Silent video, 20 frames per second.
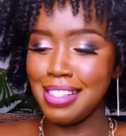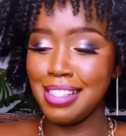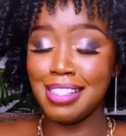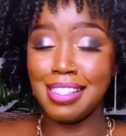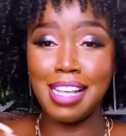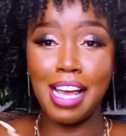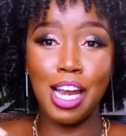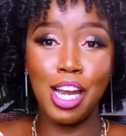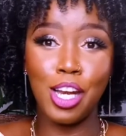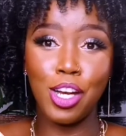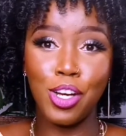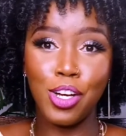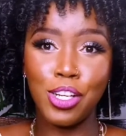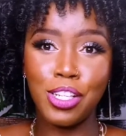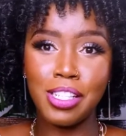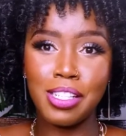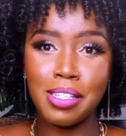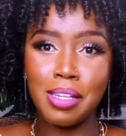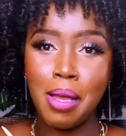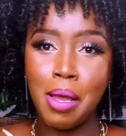This is a
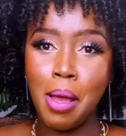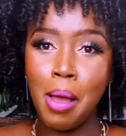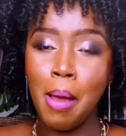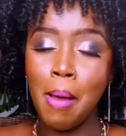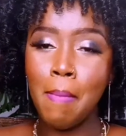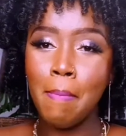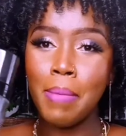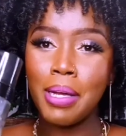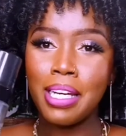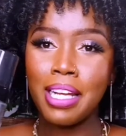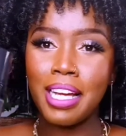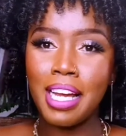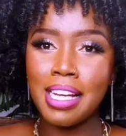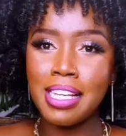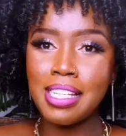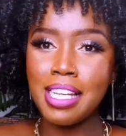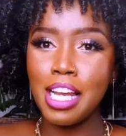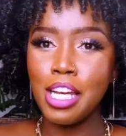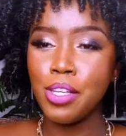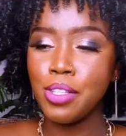lot. But I
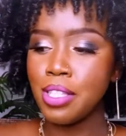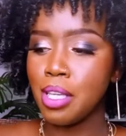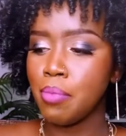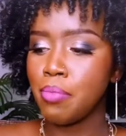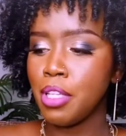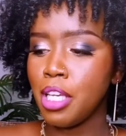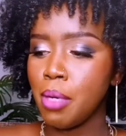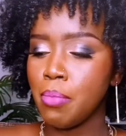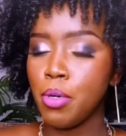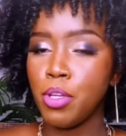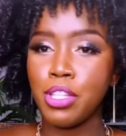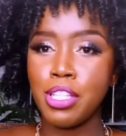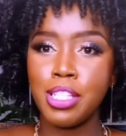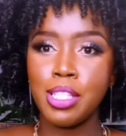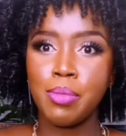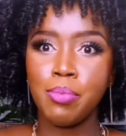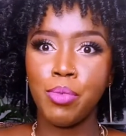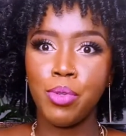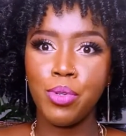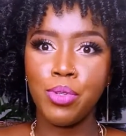can tell you something about
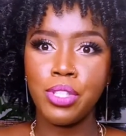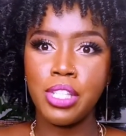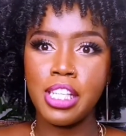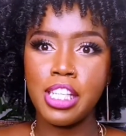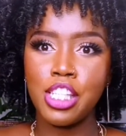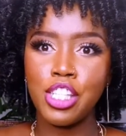this mousse.